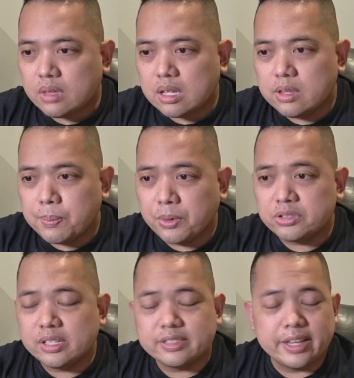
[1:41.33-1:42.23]
the
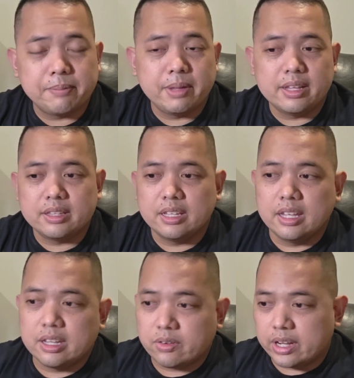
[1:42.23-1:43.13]
personal statement,
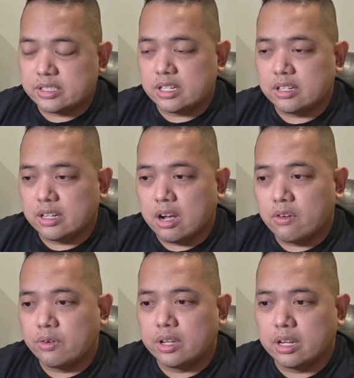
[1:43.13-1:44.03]
the criteria
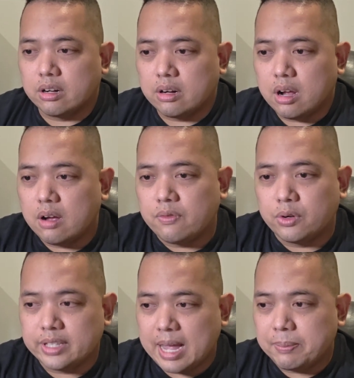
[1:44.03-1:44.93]
over here for
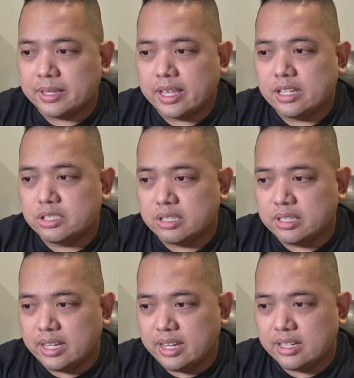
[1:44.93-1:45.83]
the application
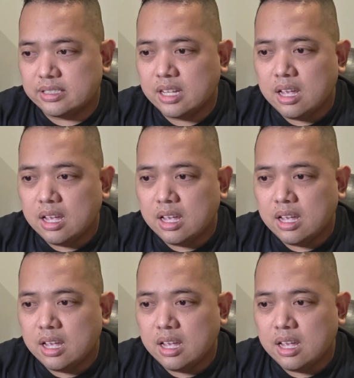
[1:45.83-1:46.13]
is